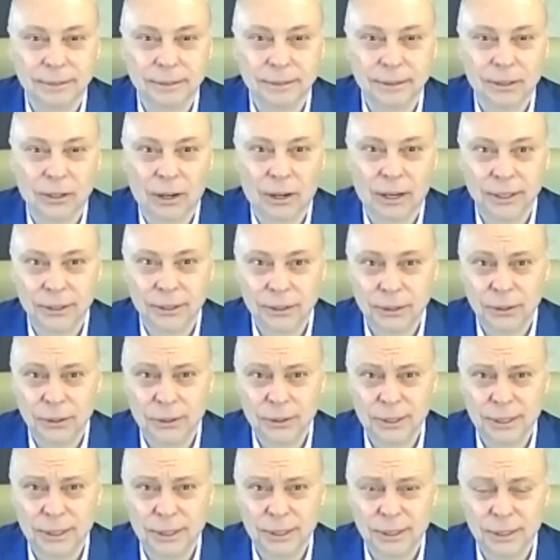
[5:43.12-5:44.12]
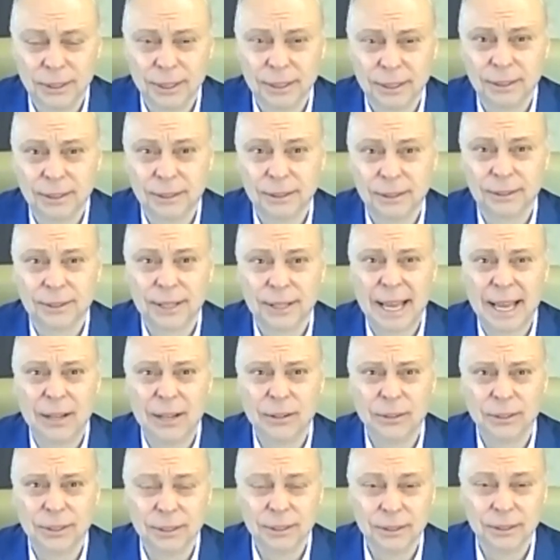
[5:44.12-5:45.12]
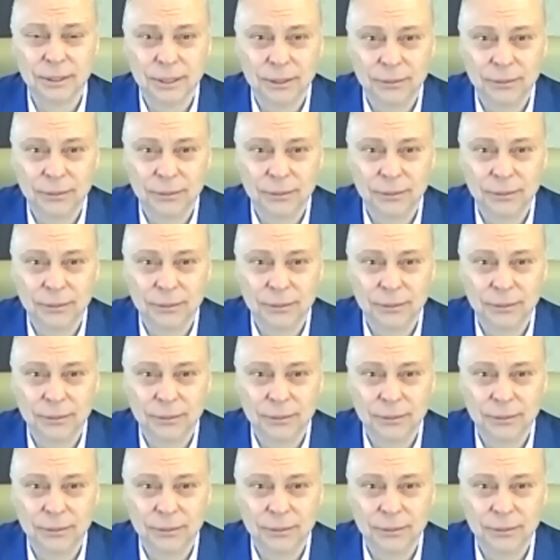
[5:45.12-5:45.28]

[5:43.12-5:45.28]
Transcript: God uses this thousands